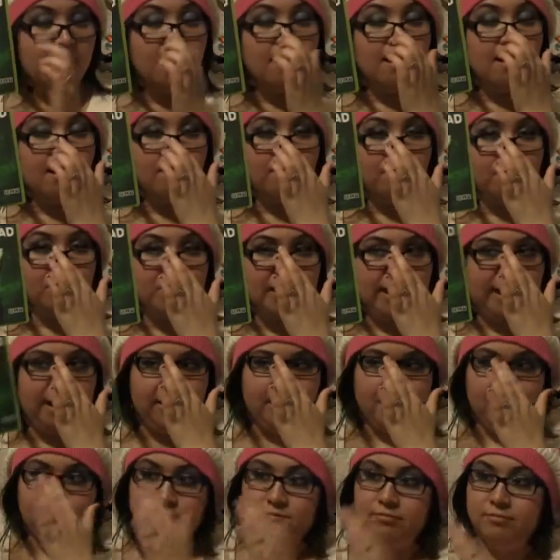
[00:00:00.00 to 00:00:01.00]
Left 4
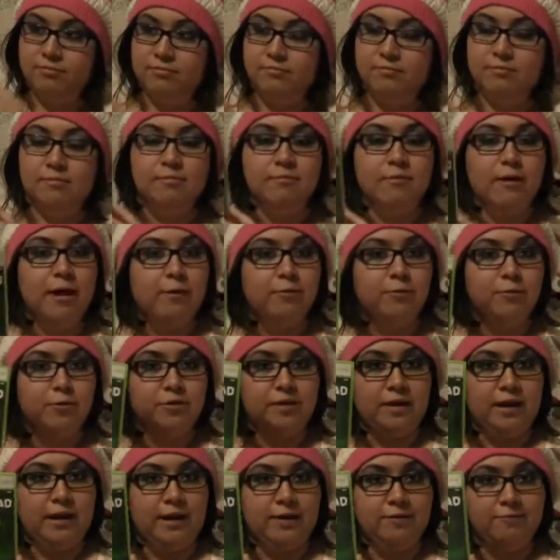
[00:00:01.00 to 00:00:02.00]
Dead, I will
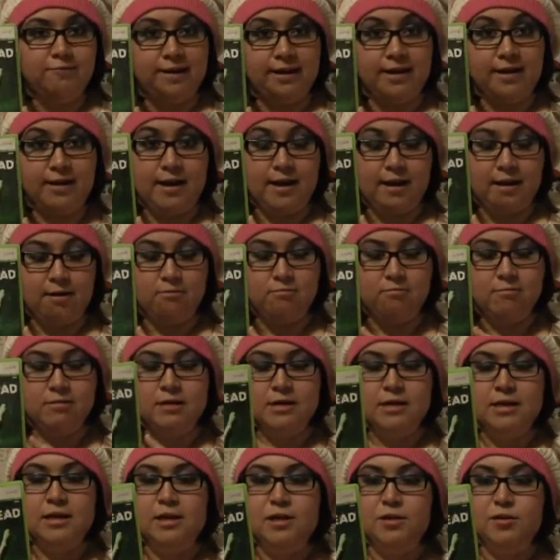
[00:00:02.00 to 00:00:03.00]
say it right now,
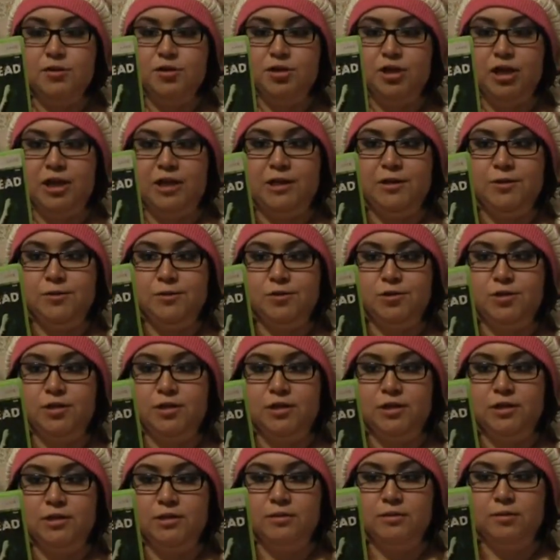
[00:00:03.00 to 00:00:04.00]

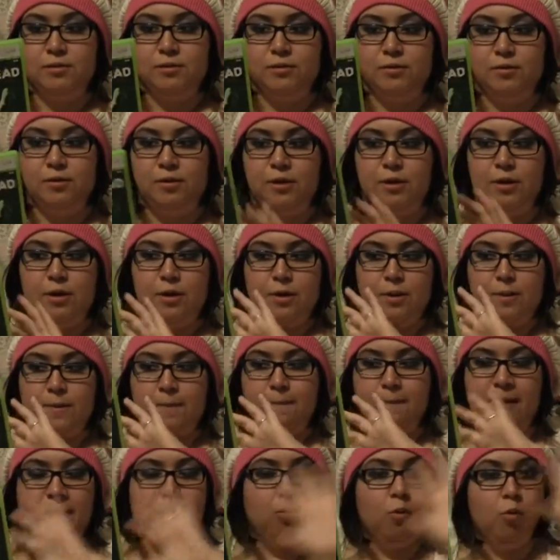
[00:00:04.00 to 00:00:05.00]
changed
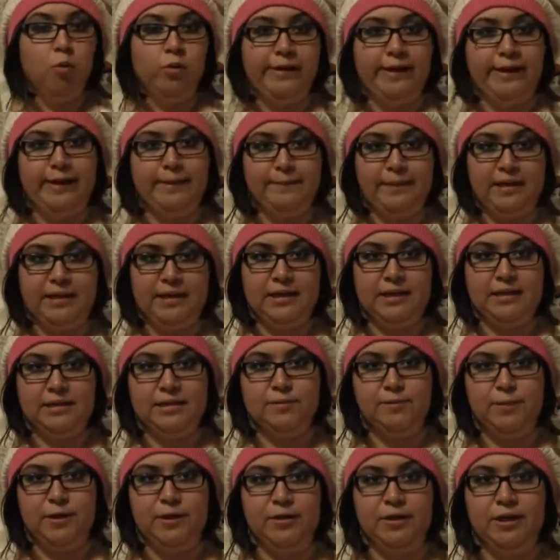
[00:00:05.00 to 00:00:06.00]
my whole gaming
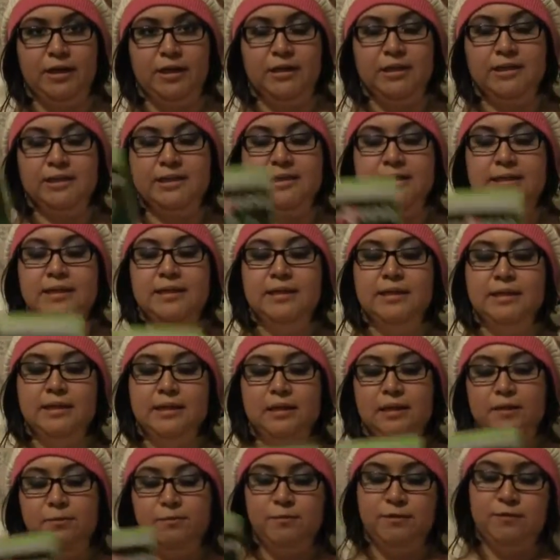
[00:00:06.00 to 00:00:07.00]
experience.
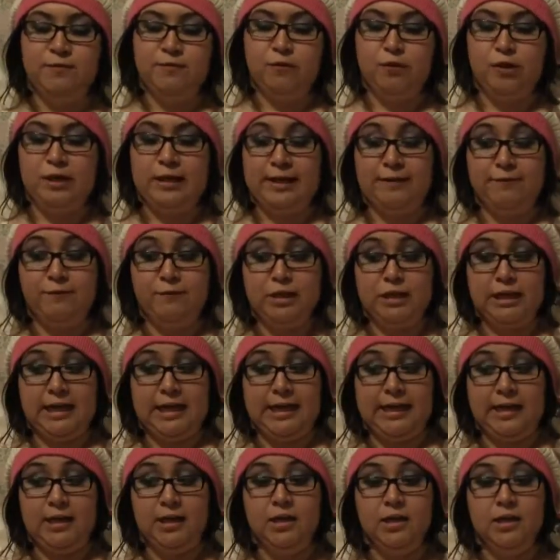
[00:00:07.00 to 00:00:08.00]
Before Left 4
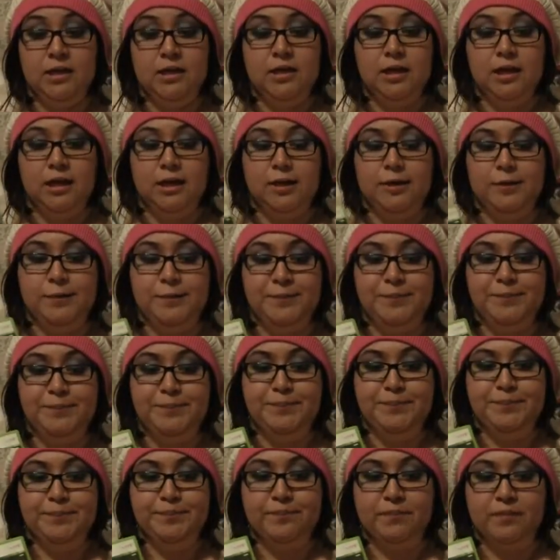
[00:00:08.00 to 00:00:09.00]
Dead,
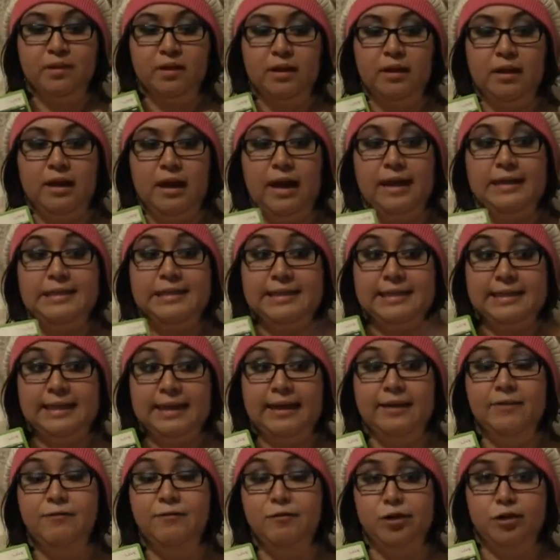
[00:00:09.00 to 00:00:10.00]
I did
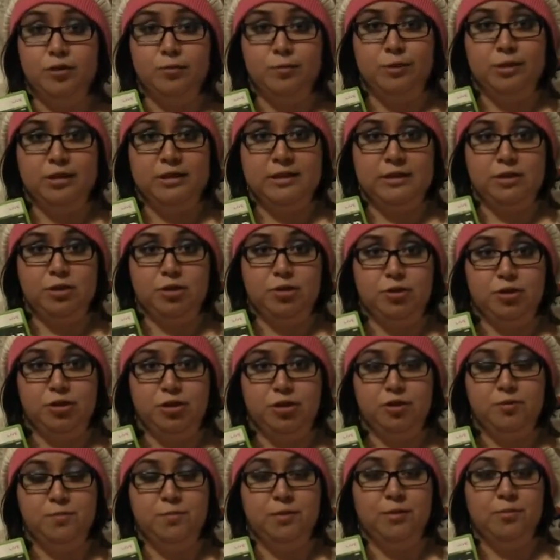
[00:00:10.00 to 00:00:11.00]
like first-person
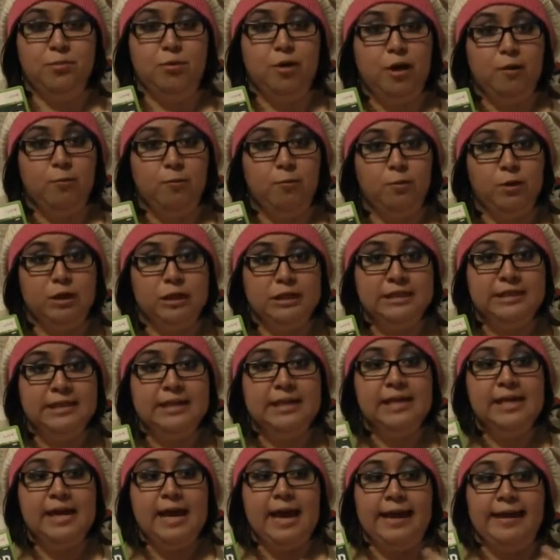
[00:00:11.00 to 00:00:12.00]
shooters, but the problem was
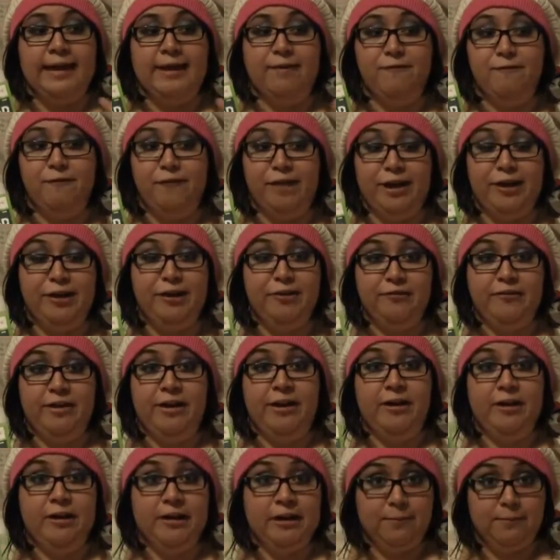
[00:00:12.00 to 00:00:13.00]
I get very,
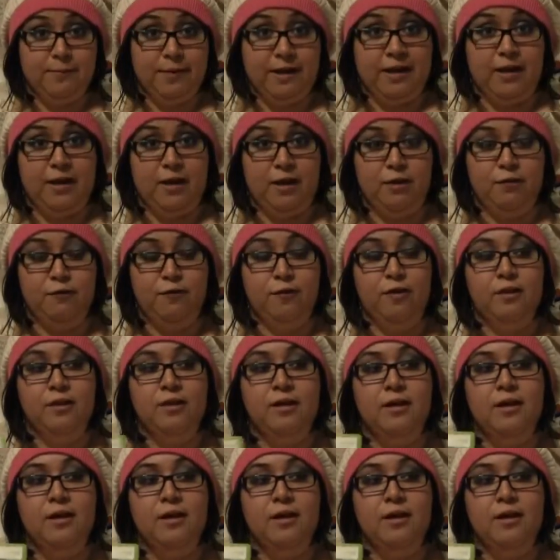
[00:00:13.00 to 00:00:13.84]
very competitive.